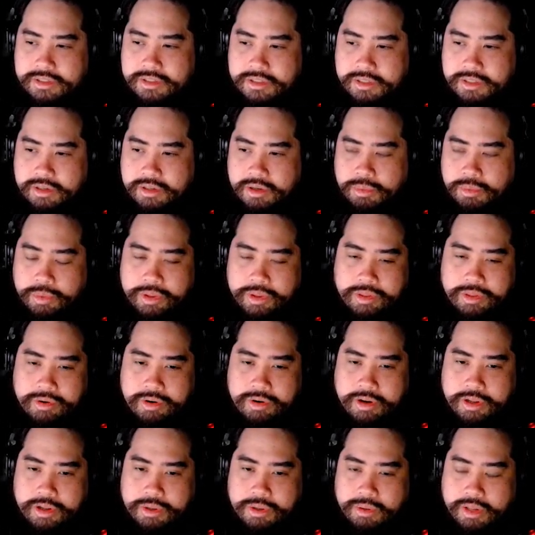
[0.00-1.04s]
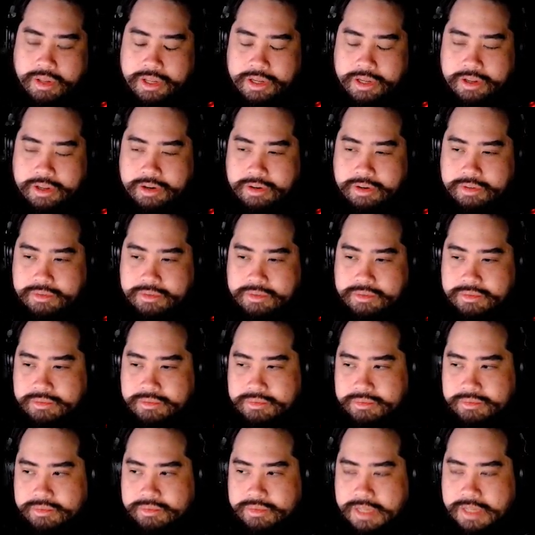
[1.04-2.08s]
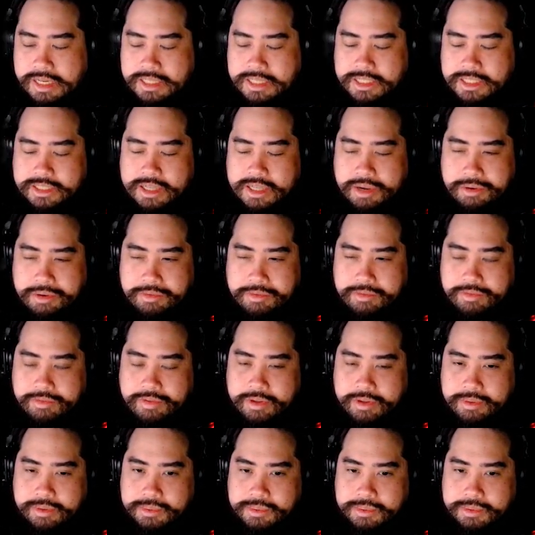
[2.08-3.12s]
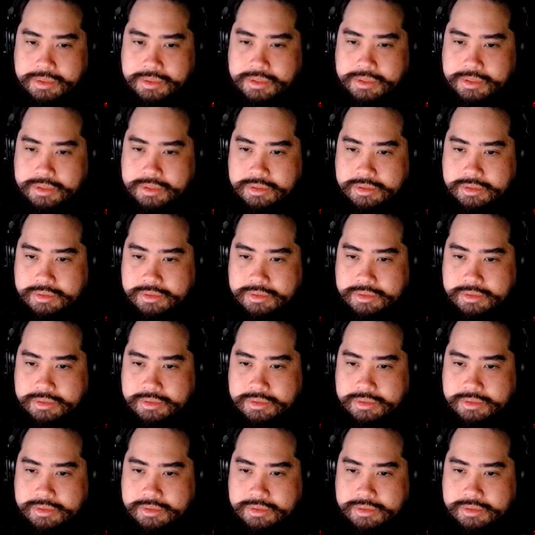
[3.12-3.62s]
on whether or not you like it. At least that's how it feels.